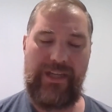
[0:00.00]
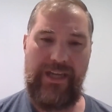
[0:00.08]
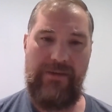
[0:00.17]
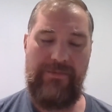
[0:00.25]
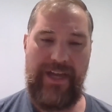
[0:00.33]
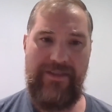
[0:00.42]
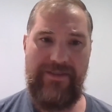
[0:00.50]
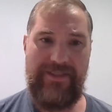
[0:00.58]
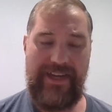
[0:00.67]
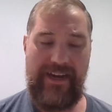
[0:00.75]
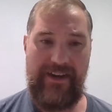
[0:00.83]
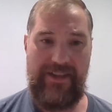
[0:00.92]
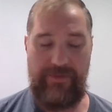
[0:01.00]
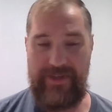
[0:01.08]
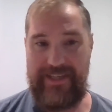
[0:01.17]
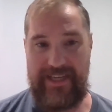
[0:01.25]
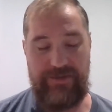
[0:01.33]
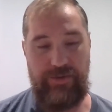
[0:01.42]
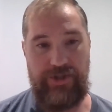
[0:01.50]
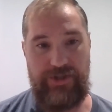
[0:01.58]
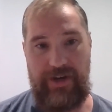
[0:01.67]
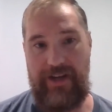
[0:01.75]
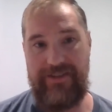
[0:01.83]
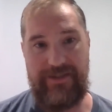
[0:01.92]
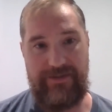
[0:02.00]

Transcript: The other scenario that we see is what you also